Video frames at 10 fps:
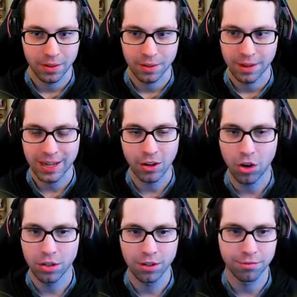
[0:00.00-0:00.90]
Like
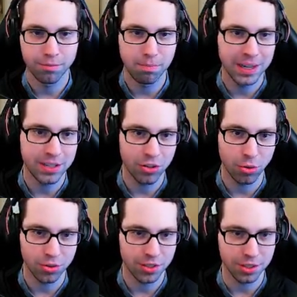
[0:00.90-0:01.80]
all of Ben's
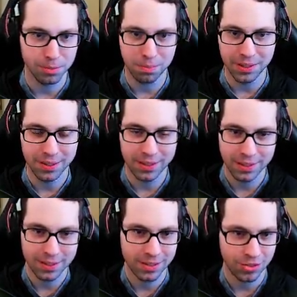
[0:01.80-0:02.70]
courses, but th
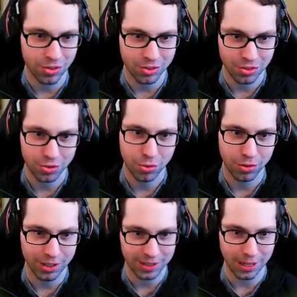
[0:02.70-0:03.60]
this is just
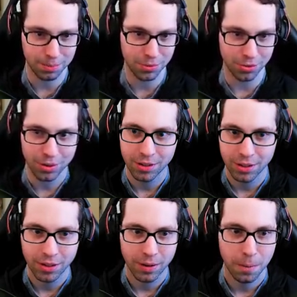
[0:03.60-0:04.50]
truly exceptional.
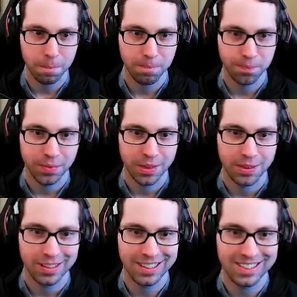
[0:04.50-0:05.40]

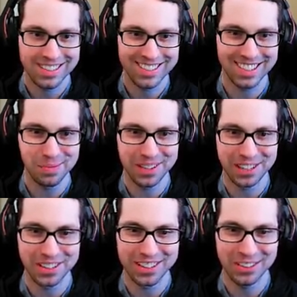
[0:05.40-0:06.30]
Is this going to be
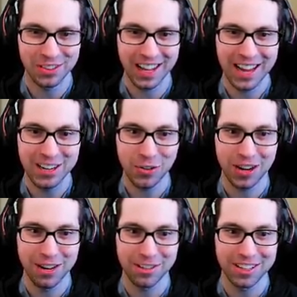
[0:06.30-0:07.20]
in light or
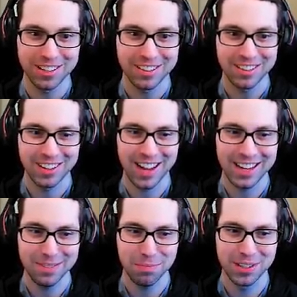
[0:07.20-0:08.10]
heavy?
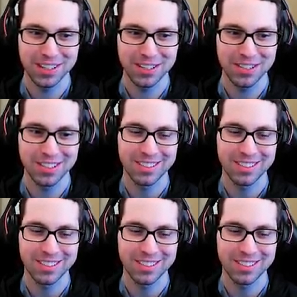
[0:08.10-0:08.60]
Light, please?